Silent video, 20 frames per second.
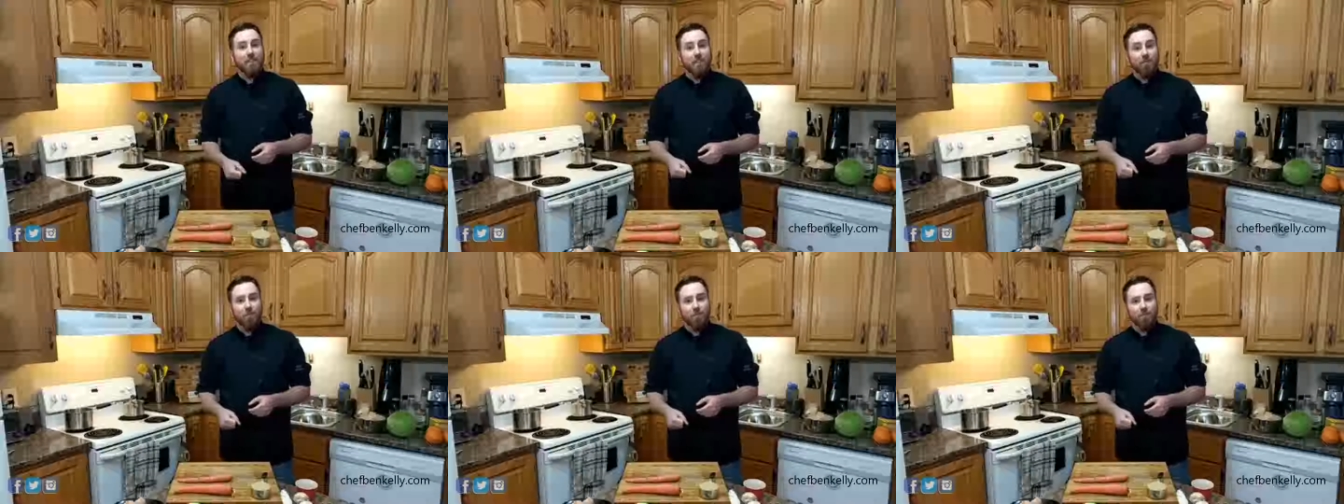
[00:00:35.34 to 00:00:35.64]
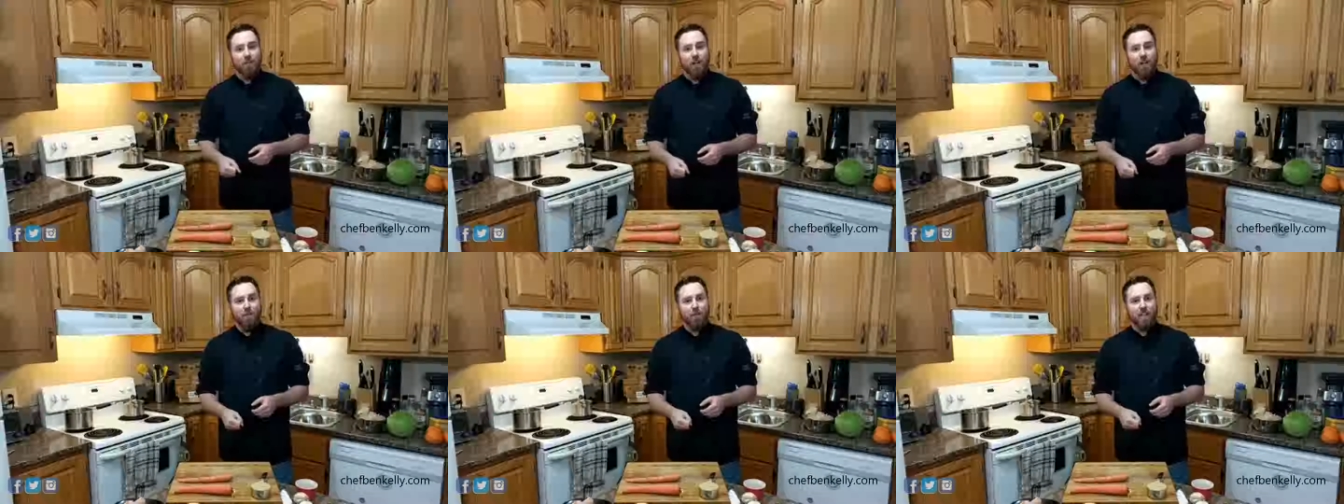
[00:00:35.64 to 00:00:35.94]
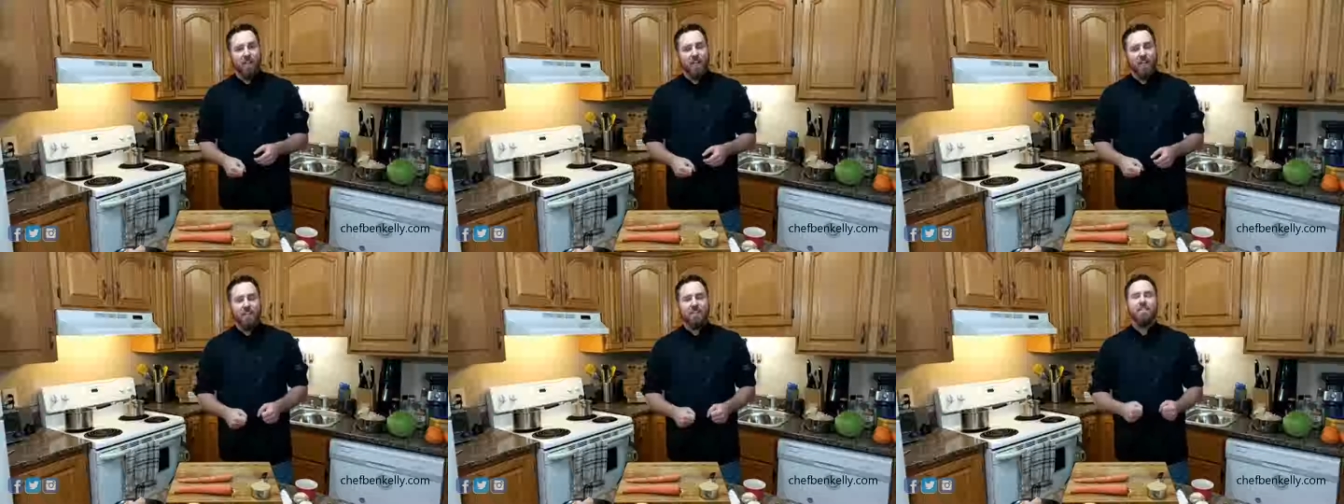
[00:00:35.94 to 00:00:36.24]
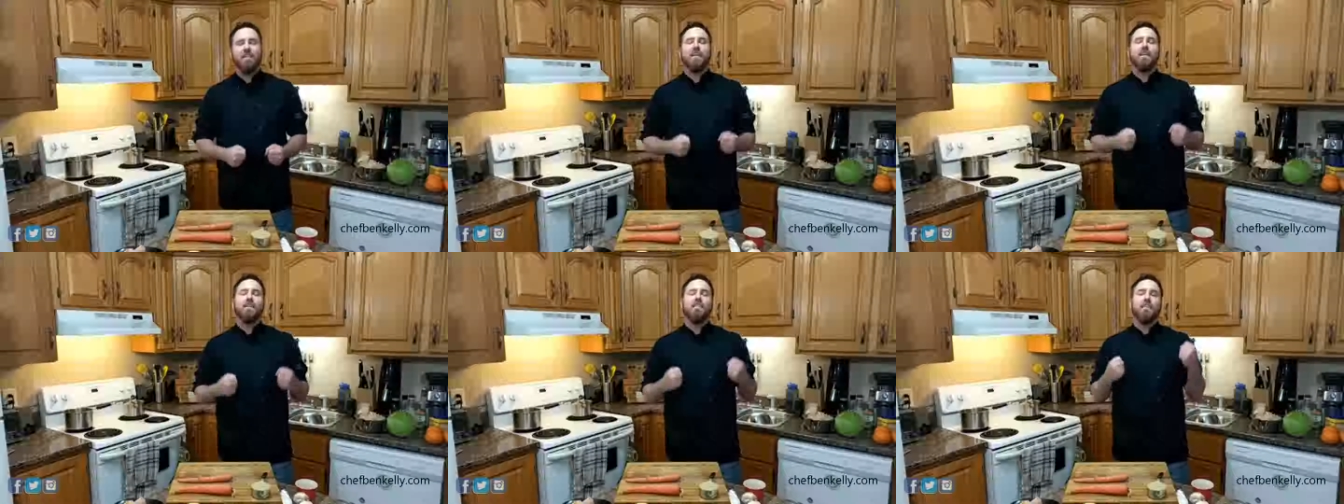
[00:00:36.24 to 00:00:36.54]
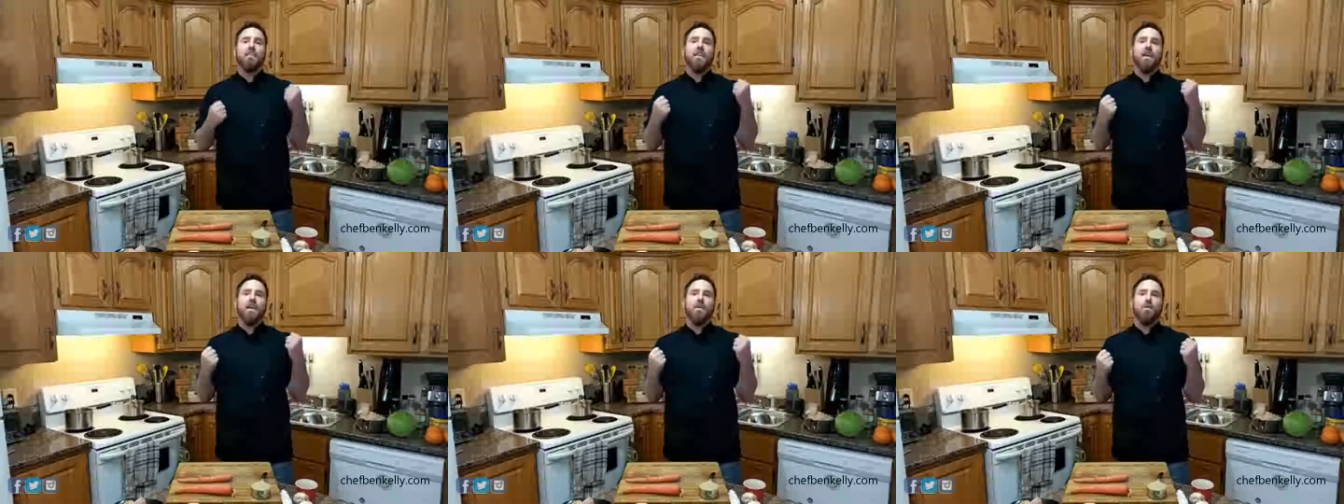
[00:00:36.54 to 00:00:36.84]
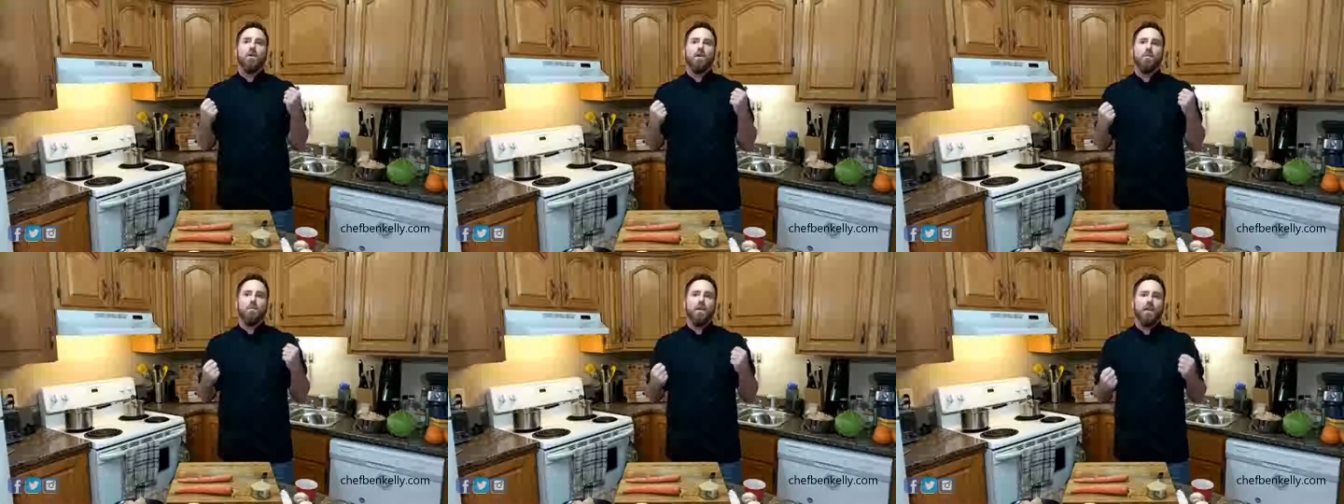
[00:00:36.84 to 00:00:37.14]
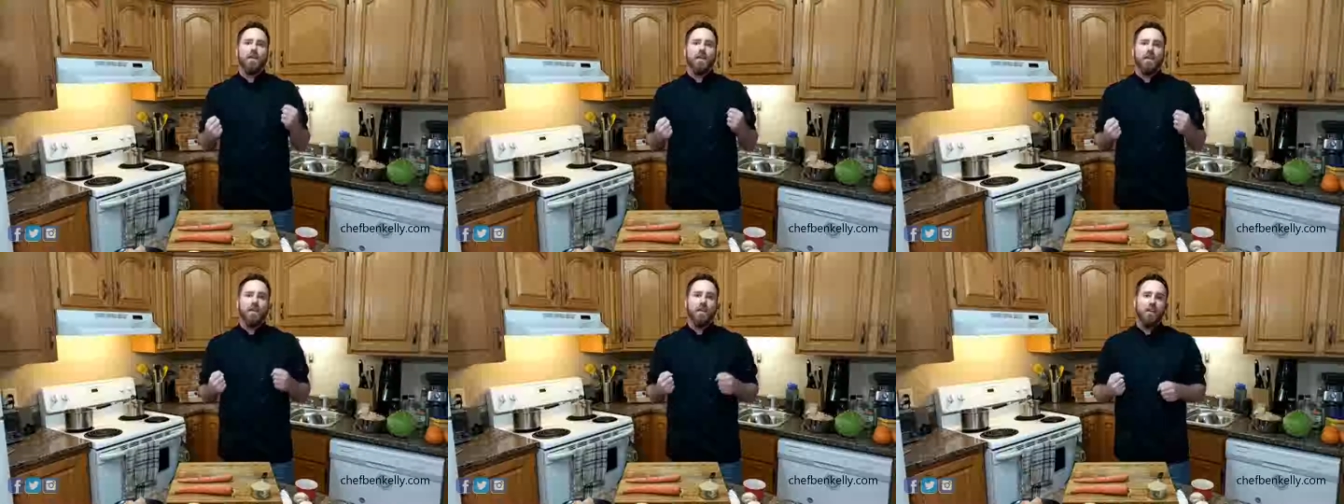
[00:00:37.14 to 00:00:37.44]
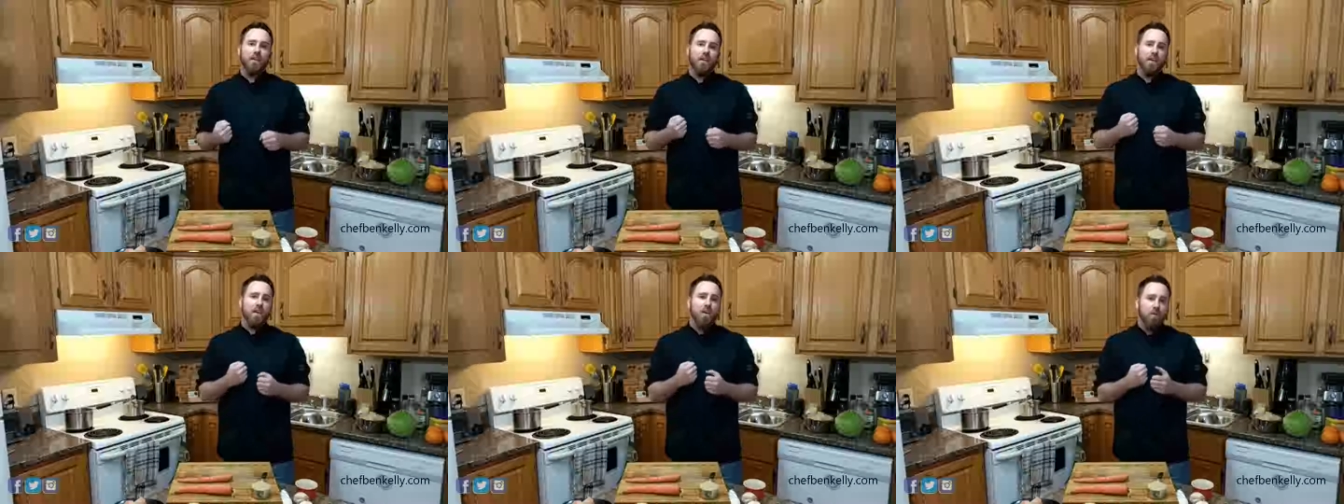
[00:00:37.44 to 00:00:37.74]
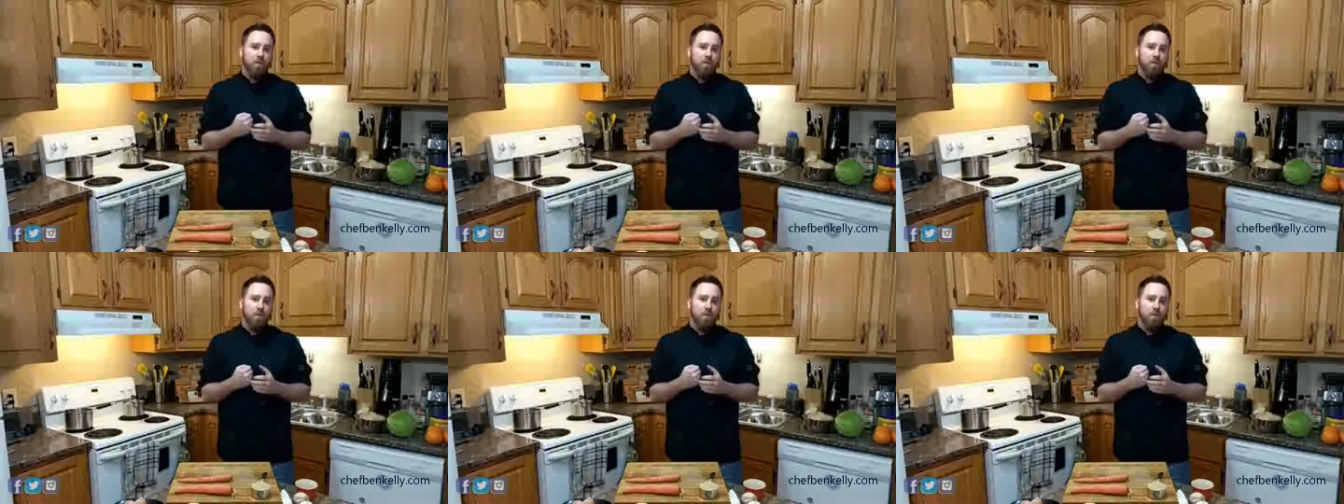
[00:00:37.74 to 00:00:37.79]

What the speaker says: and T-North Carbonated Iced Tea. And today we are making